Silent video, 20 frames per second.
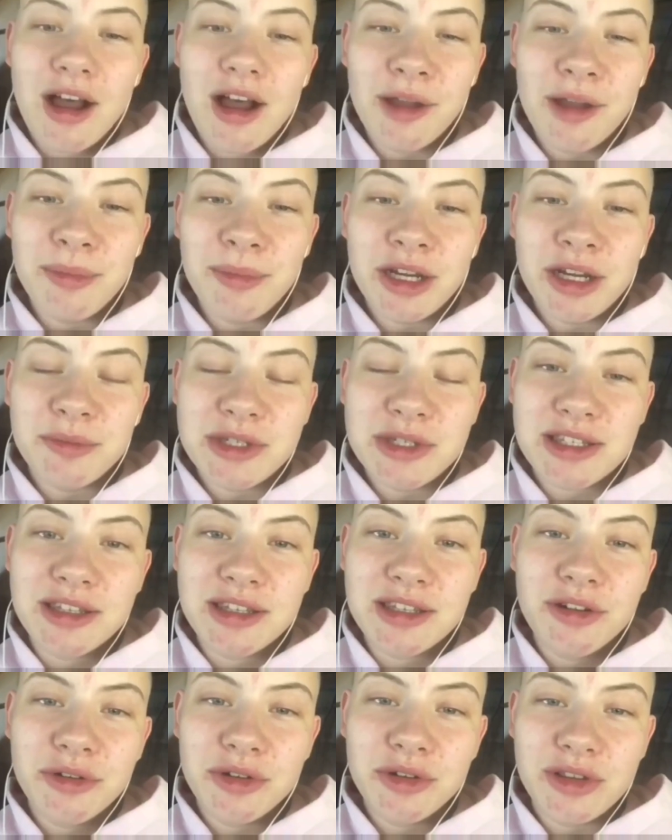Hi, my name is
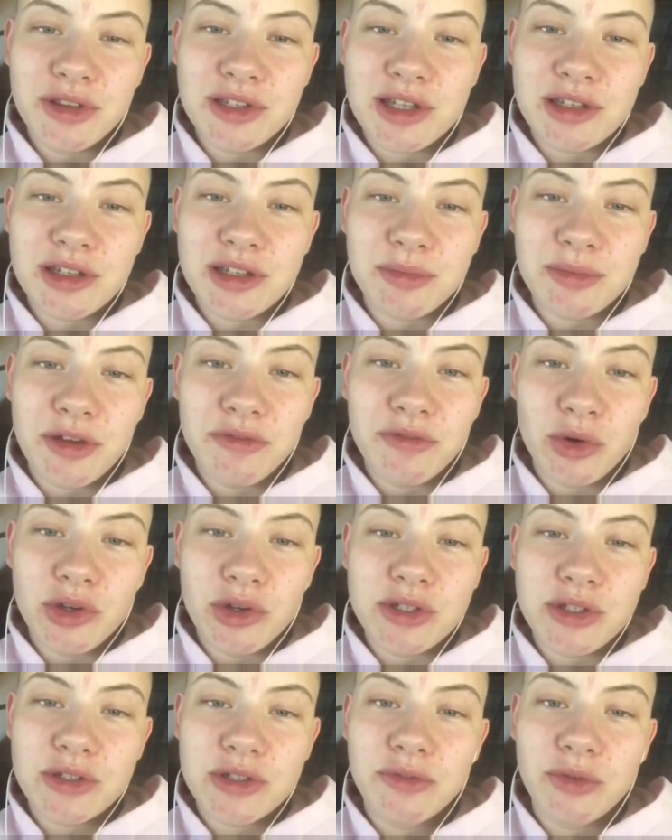Leo, and this is my
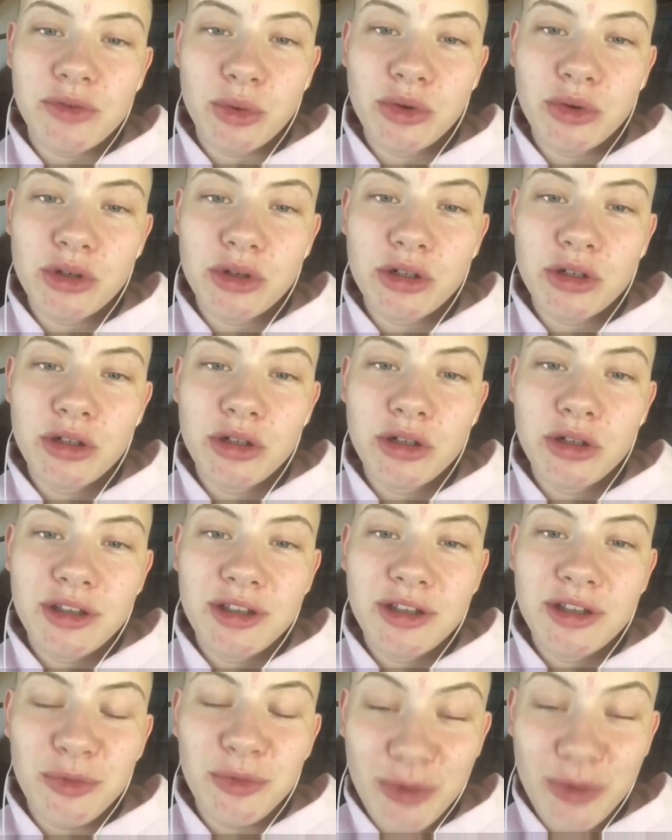voice, four
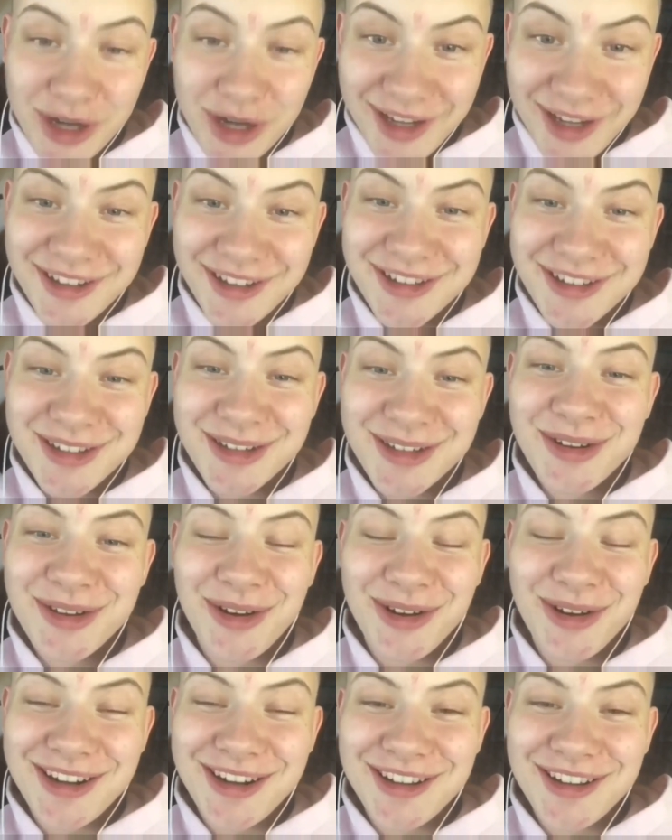weeks
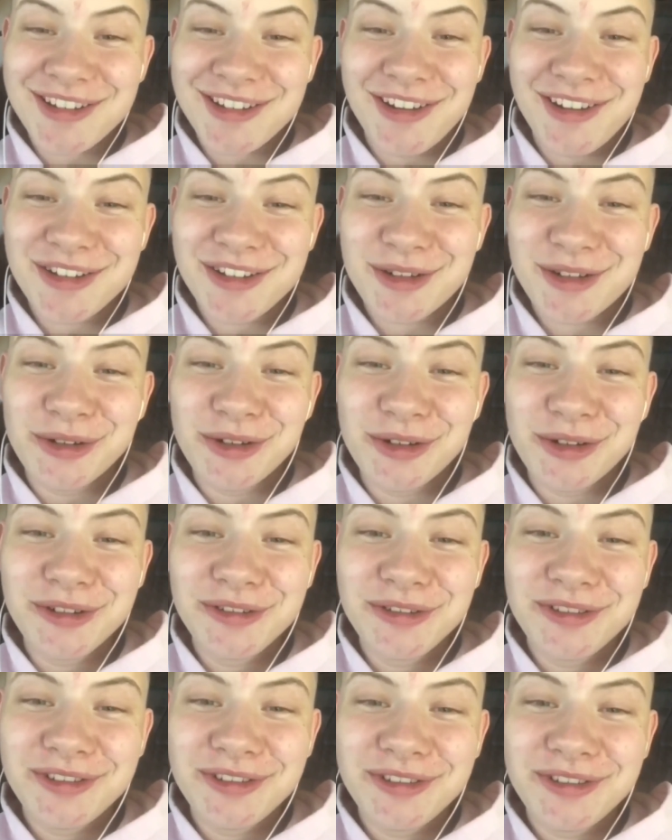on
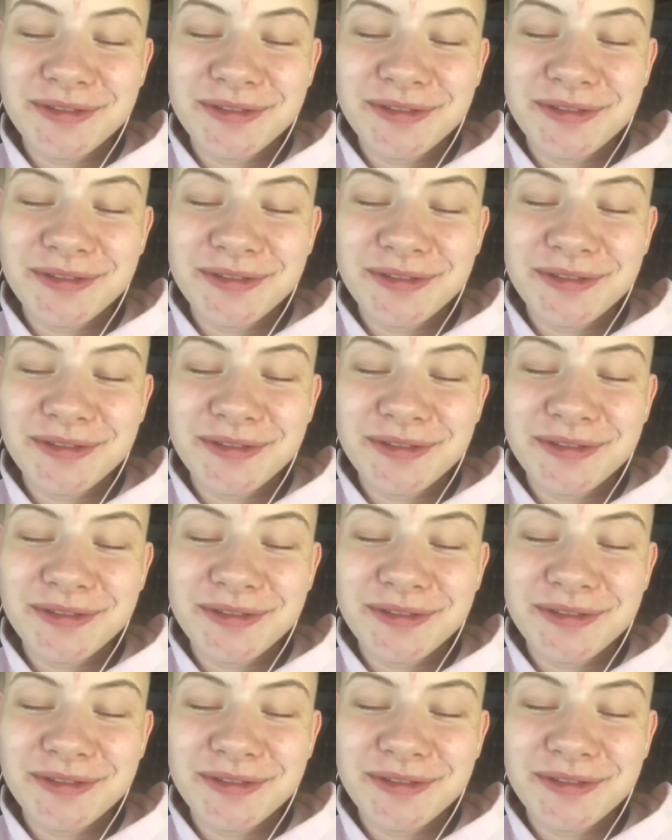testosterone.